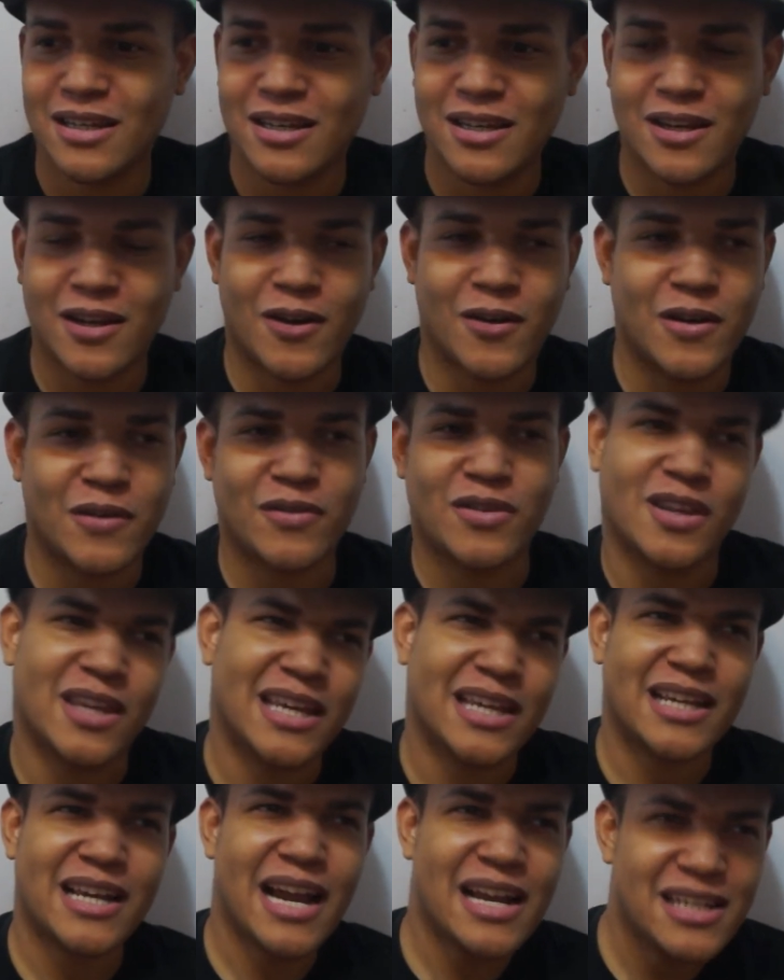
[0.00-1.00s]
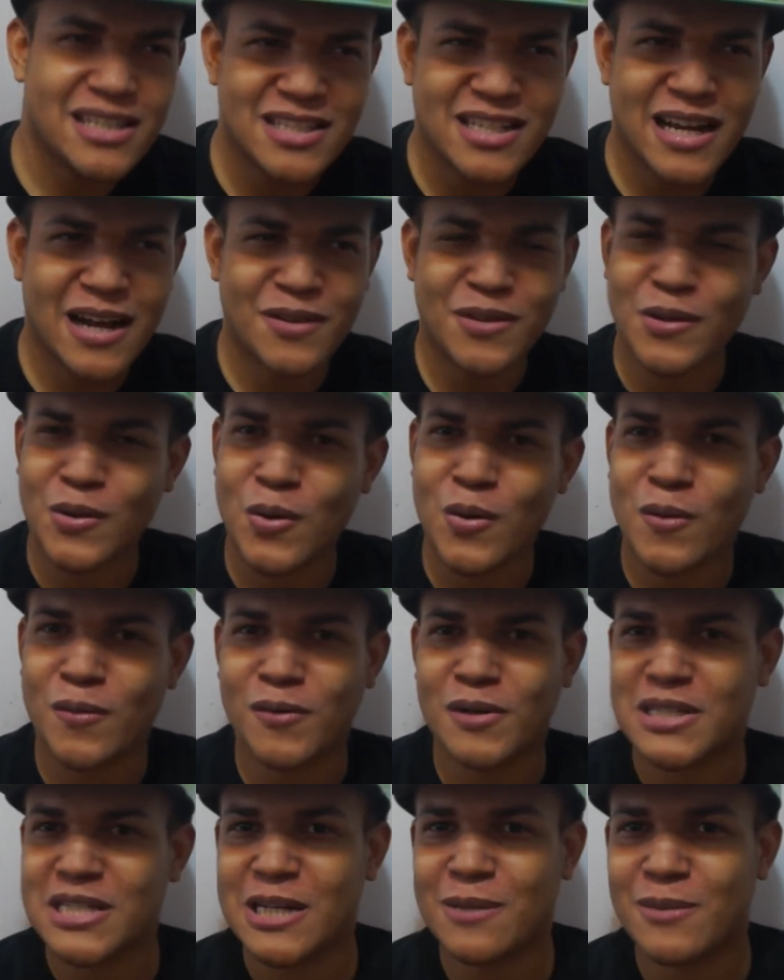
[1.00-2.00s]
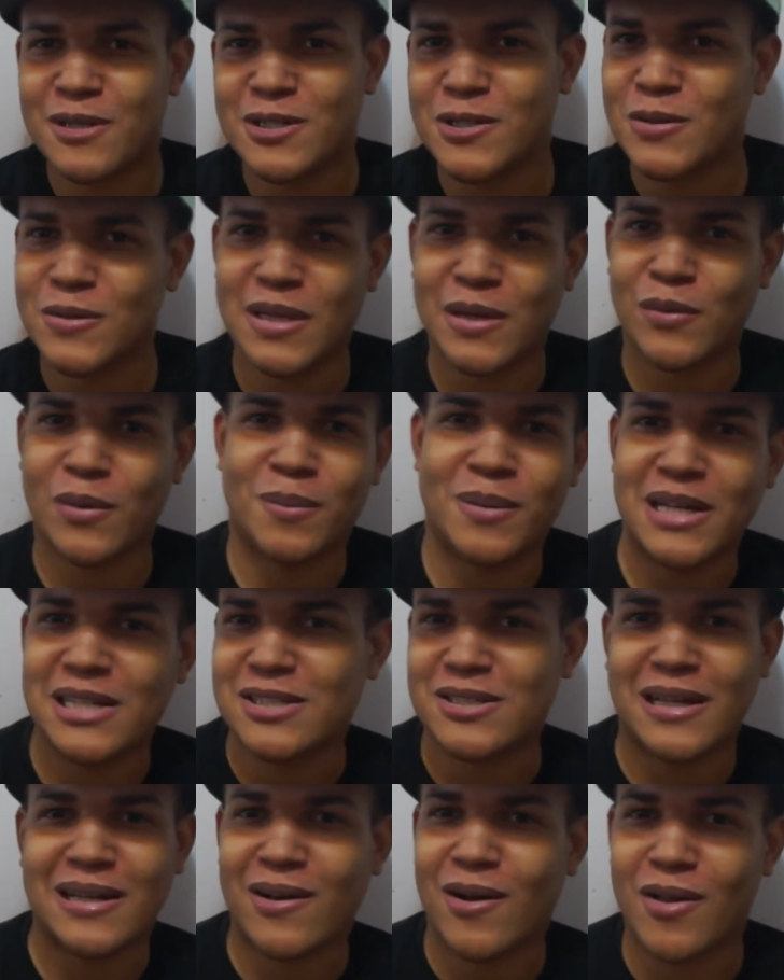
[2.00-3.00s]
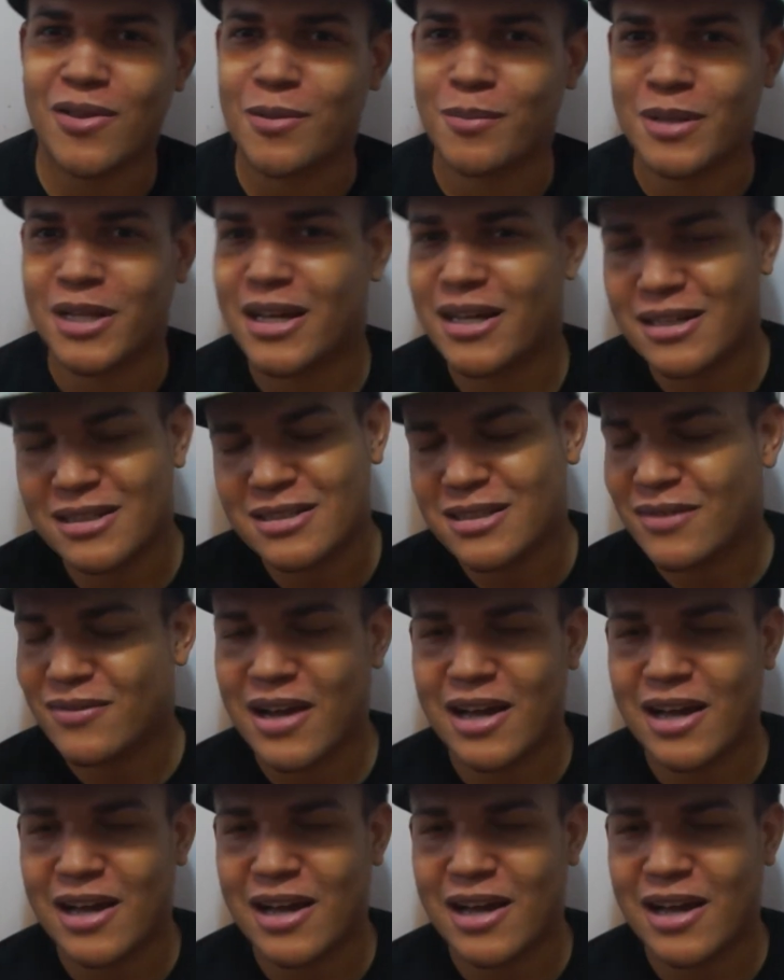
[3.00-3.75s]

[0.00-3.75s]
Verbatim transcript: you know even though they kind of took off the gore for Sigma 2, they replaced like all the blood and stuff.